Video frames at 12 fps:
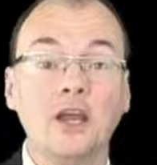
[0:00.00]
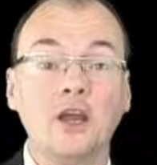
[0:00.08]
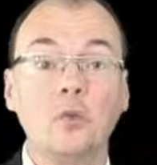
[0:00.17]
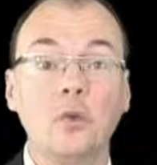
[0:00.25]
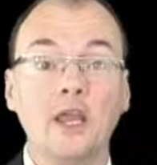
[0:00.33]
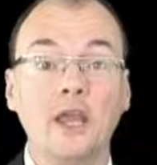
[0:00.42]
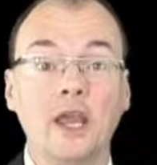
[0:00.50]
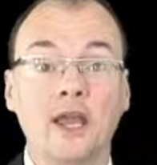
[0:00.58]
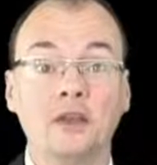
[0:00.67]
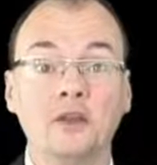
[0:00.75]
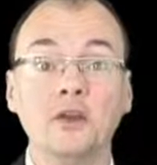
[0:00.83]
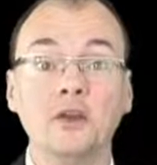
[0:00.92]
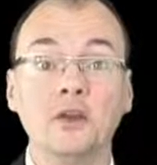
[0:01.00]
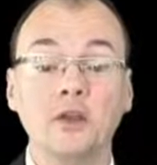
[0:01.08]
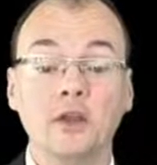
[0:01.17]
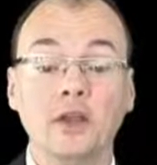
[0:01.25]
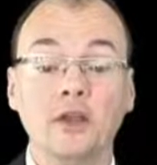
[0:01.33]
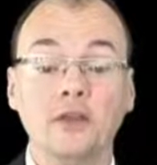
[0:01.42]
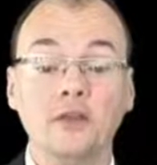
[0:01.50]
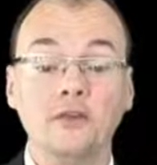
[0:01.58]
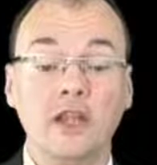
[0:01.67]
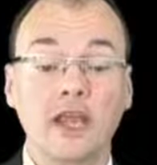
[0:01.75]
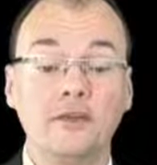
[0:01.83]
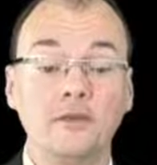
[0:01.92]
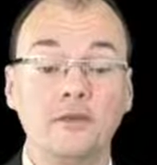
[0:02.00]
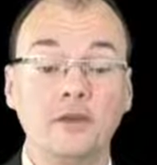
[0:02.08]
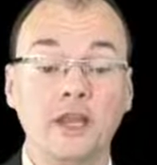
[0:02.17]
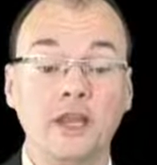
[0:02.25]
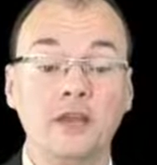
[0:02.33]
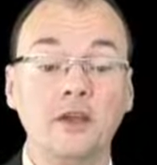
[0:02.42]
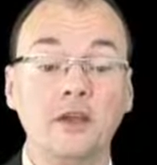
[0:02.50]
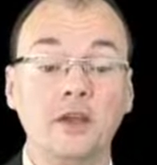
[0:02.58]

we can selectively